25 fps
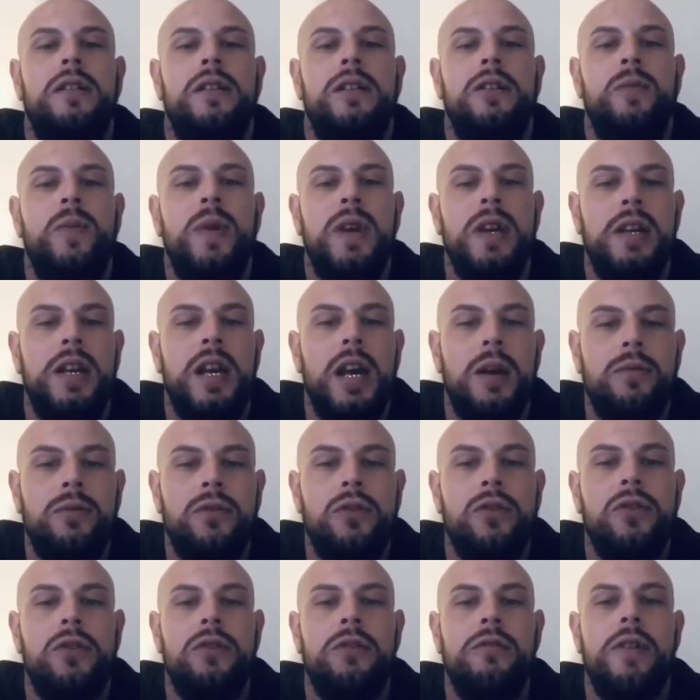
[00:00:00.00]
It's being
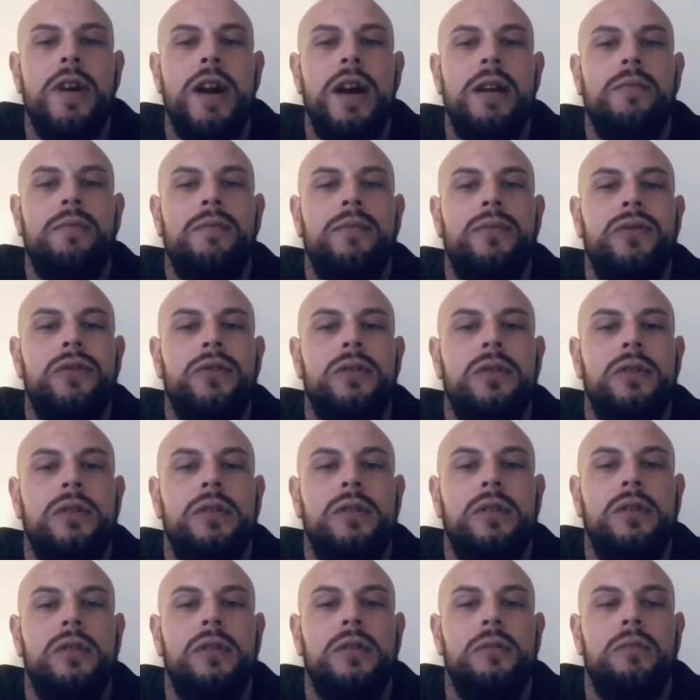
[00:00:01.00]
kept under wraps.
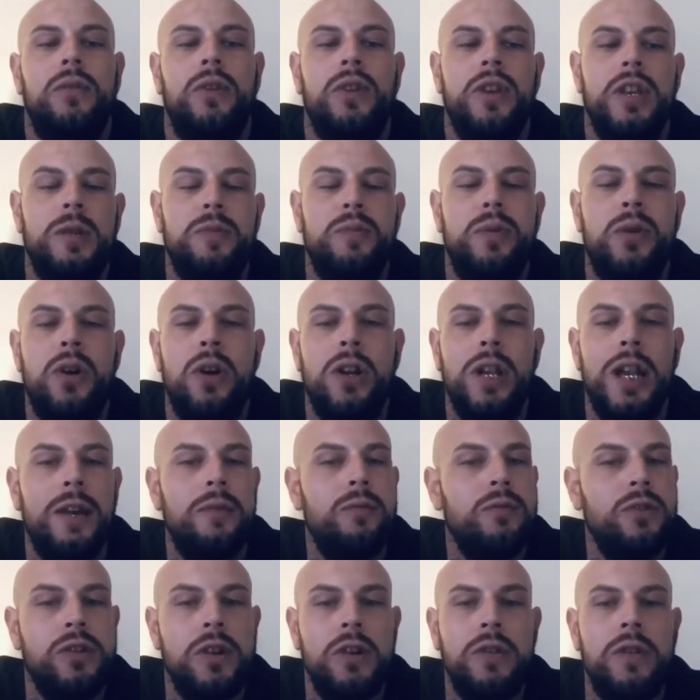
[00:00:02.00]
But this poor
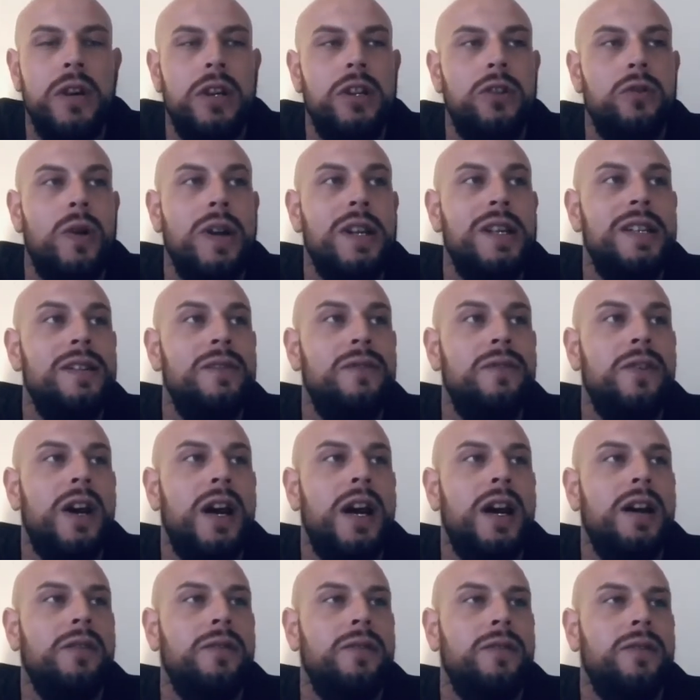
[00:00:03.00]
lad was only
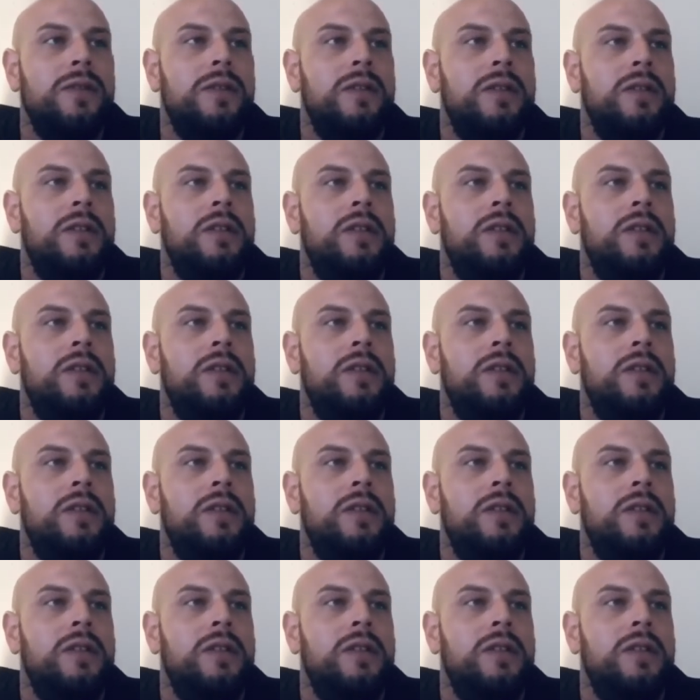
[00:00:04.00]
25